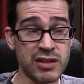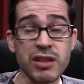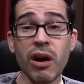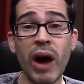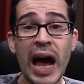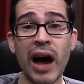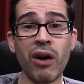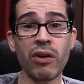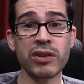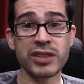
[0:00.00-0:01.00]
Do you know
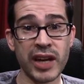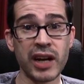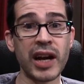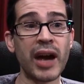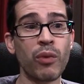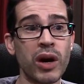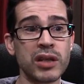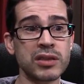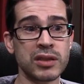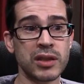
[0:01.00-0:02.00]
how scared I
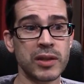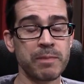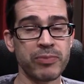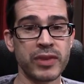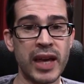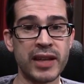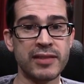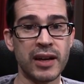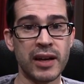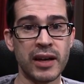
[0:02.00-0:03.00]
was
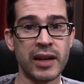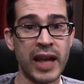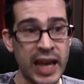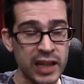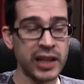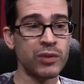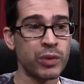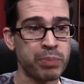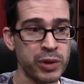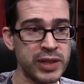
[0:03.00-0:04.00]
that uh, an alien
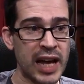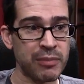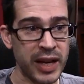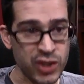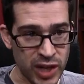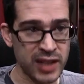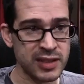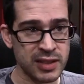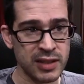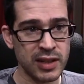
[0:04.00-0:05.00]
would burst out of my
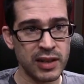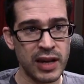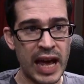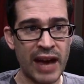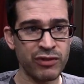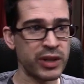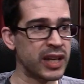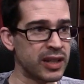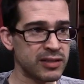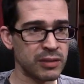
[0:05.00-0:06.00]
chest after
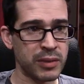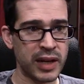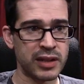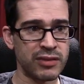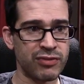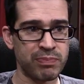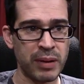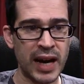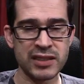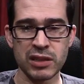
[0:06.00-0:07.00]
eating some kind of
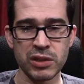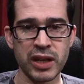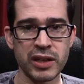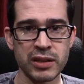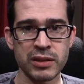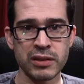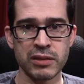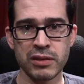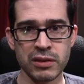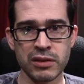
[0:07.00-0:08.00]
pasta looking
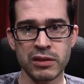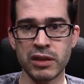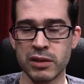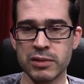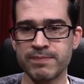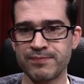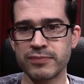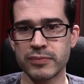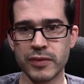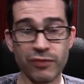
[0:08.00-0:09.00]
dinner?
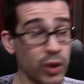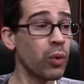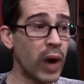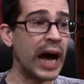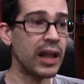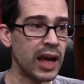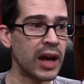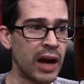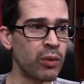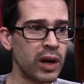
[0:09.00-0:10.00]
For a while,
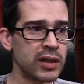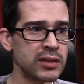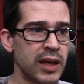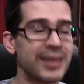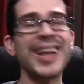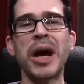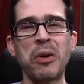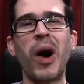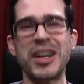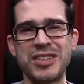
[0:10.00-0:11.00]
I, I, was. And then
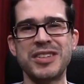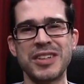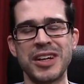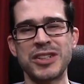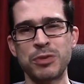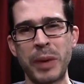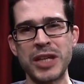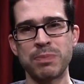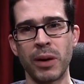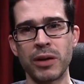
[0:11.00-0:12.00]
I watched uh,
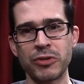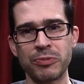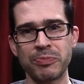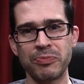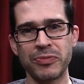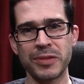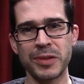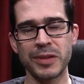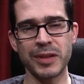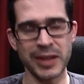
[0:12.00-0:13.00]
Spaceballs.
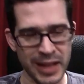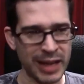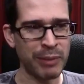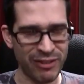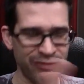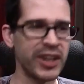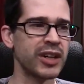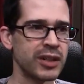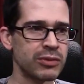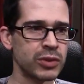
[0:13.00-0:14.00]
Got, my
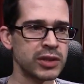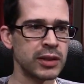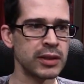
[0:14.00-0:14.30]
fear was